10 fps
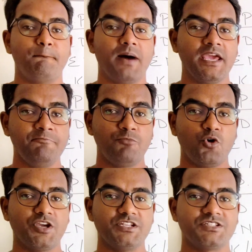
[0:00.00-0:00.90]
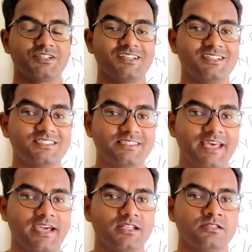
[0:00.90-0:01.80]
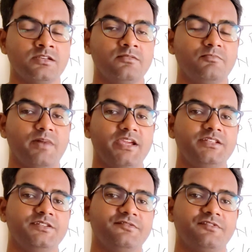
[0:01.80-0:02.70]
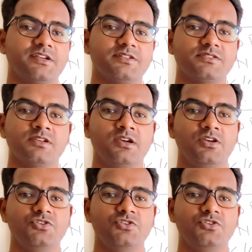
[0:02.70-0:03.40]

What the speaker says: my point is that, my dear friends,